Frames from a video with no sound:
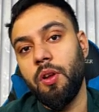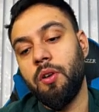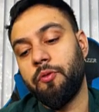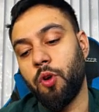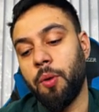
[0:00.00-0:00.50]

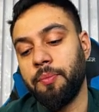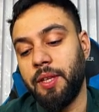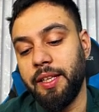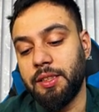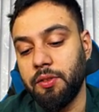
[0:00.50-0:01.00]
from
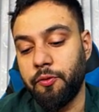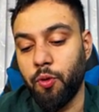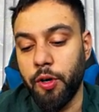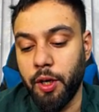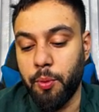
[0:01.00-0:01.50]
these
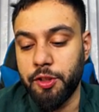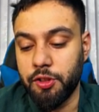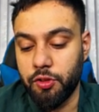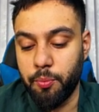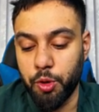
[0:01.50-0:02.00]
4
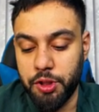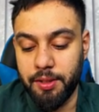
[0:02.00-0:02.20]
equations of motion